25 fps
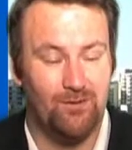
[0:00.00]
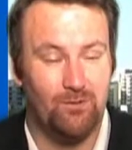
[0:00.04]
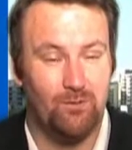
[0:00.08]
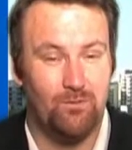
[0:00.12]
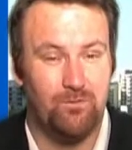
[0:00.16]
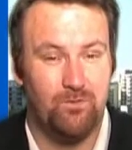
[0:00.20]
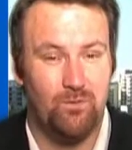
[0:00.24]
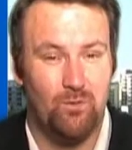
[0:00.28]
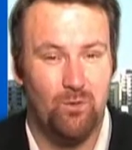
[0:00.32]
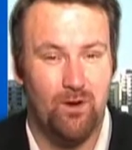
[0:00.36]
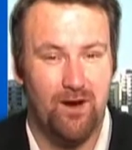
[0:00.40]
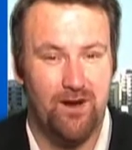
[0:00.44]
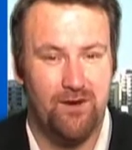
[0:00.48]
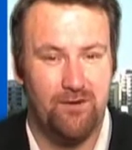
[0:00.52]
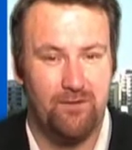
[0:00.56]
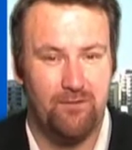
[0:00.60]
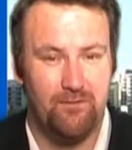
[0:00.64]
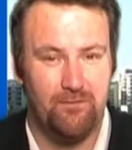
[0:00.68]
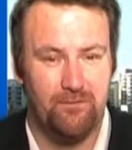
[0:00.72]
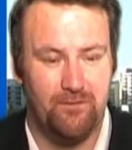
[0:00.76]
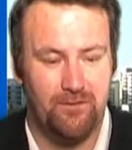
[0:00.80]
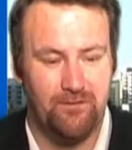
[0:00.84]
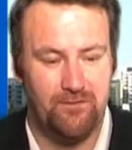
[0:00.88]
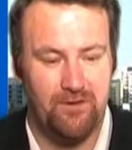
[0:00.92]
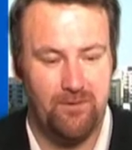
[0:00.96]
or
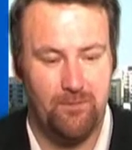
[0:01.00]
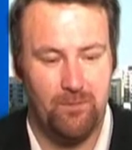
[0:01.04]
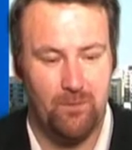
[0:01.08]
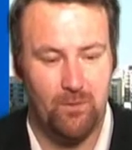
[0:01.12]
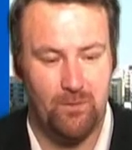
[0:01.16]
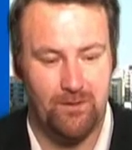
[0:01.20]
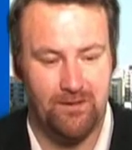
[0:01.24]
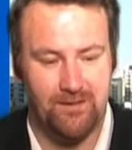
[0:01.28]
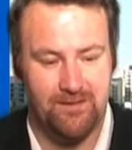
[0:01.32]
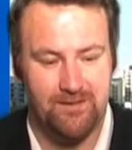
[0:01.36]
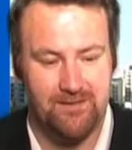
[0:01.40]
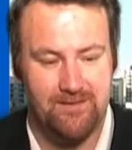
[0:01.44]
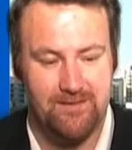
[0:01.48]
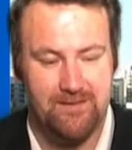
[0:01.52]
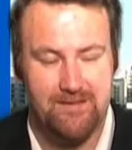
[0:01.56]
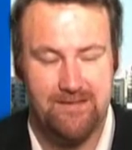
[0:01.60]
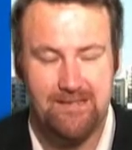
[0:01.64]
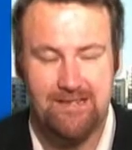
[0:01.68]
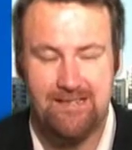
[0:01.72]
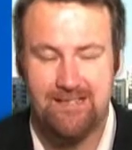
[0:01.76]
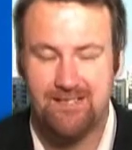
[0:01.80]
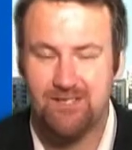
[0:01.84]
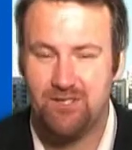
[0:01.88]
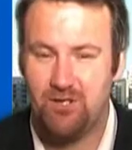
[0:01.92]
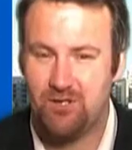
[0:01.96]
450 points.
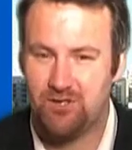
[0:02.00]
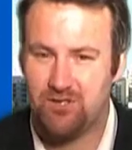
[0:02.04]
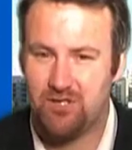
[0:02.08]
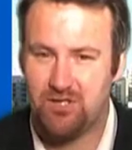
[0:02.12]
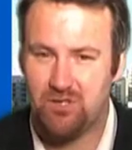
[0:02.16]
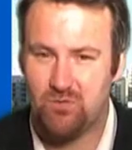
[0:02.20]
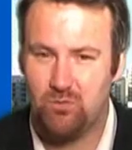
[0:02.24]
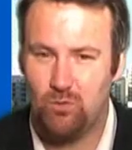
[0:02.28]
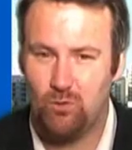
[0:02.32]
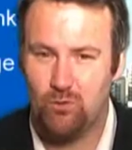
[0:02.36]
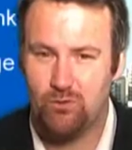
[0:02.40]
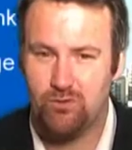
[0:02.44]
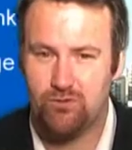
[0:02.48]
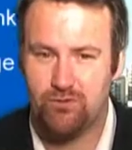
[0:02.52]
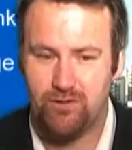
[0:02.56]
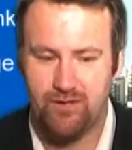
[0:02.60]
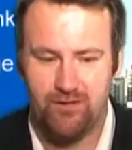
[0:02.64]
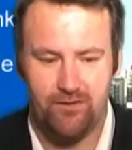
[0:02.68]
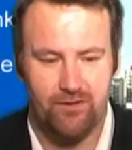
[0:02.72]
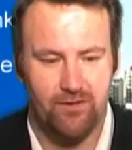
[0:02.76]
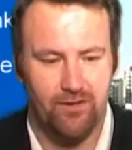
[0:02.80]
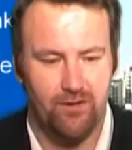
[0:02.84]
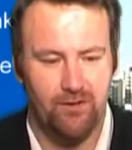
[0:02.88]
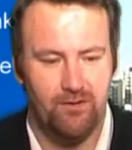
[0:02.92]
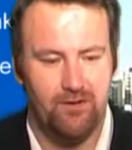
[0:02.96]
It's not just Wall
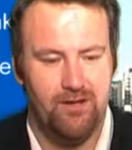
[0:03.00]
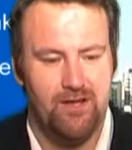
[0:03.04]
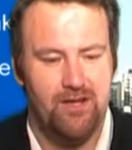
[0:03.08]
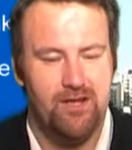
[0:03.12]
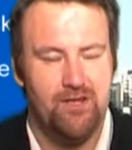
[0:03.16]
Street, though.